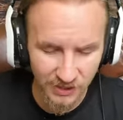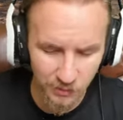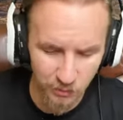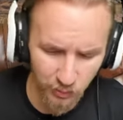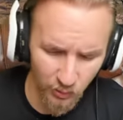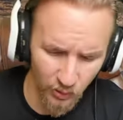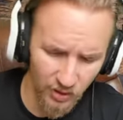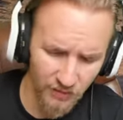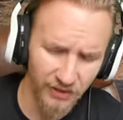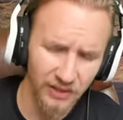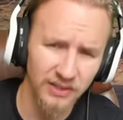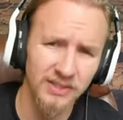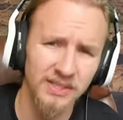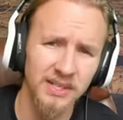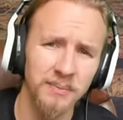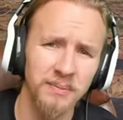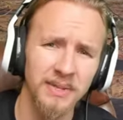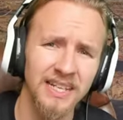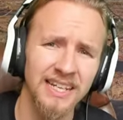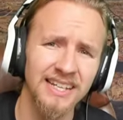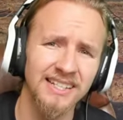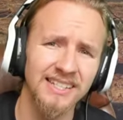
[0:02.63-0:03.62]
And boy have I got
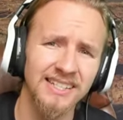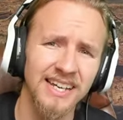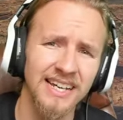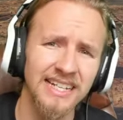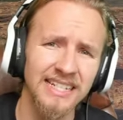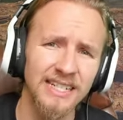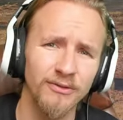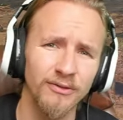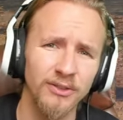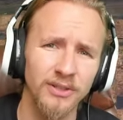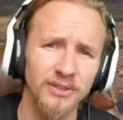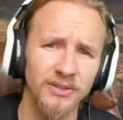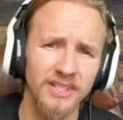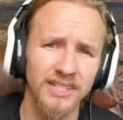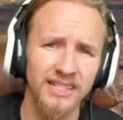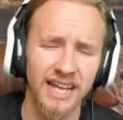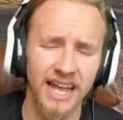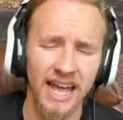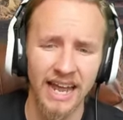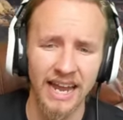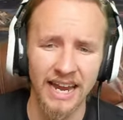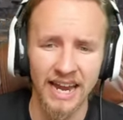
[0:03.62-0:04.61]
something exciting for you
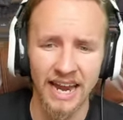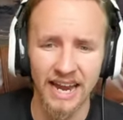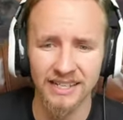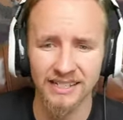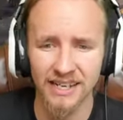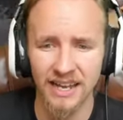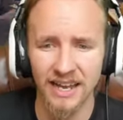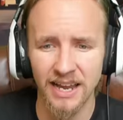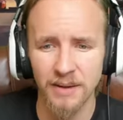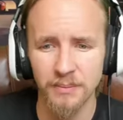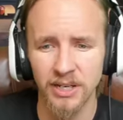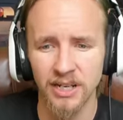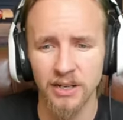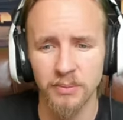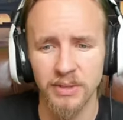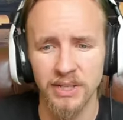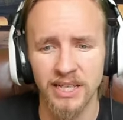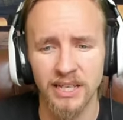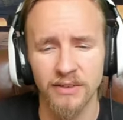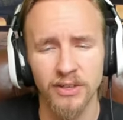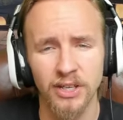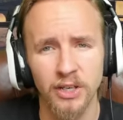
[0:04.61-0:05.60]
today, as I'm going to be
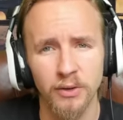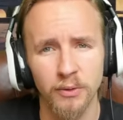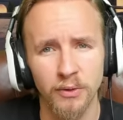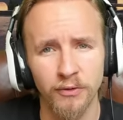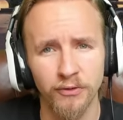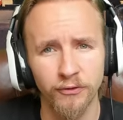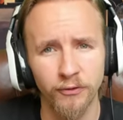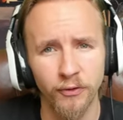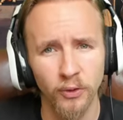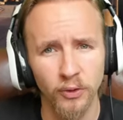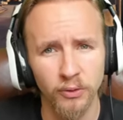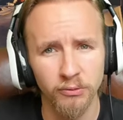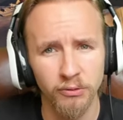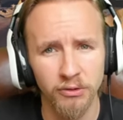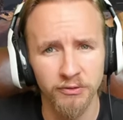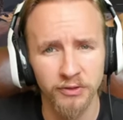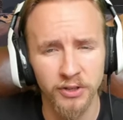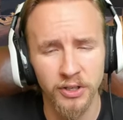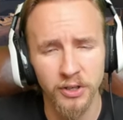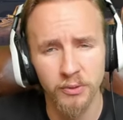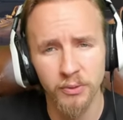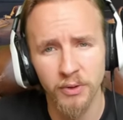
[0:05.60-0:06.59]
giving you a full
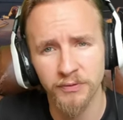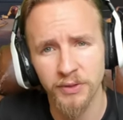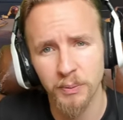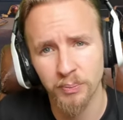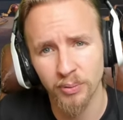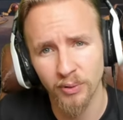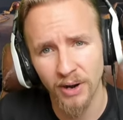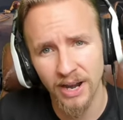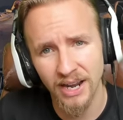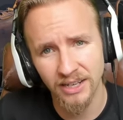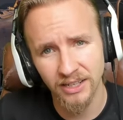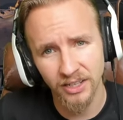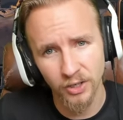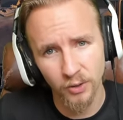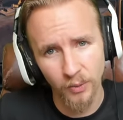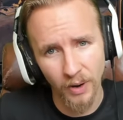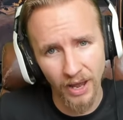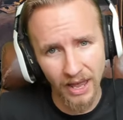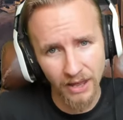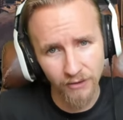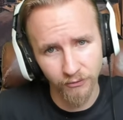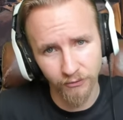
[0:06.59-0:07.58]
review of the brand
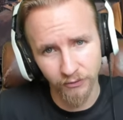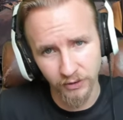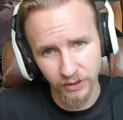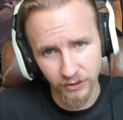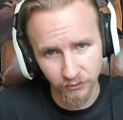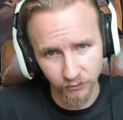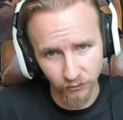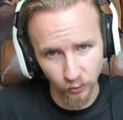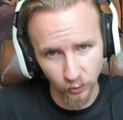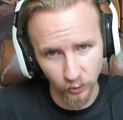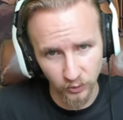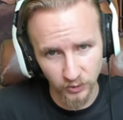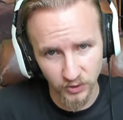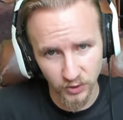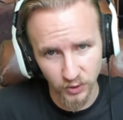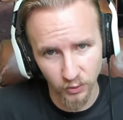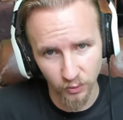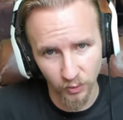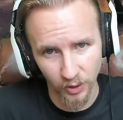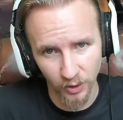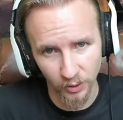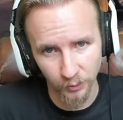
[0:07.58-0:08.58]
new
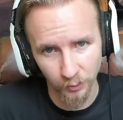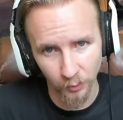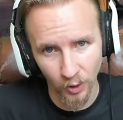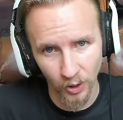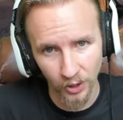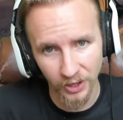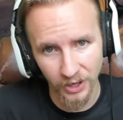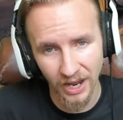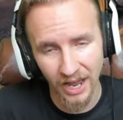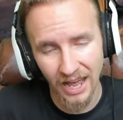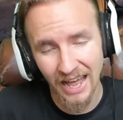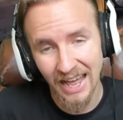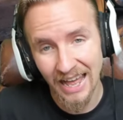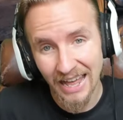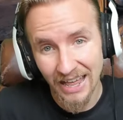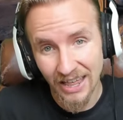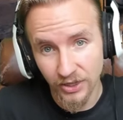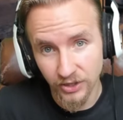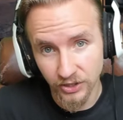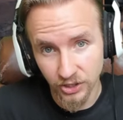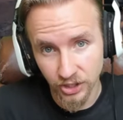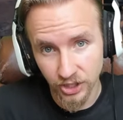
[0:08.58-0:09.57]
FV4201
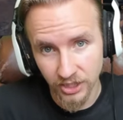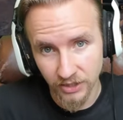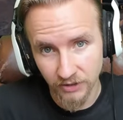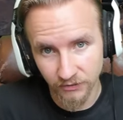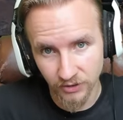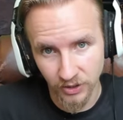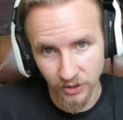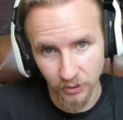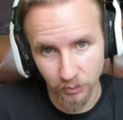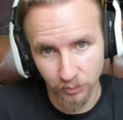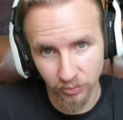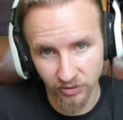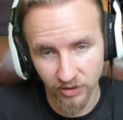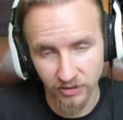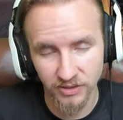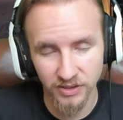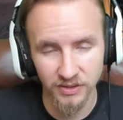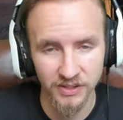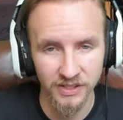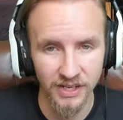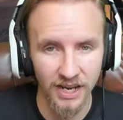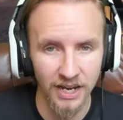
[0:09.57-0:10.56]
the Chieftain
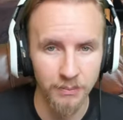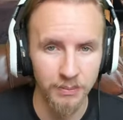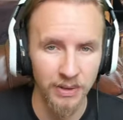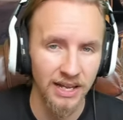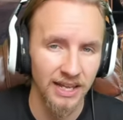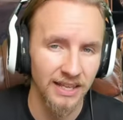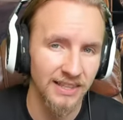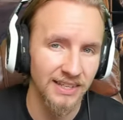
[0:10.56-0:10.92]
prototype.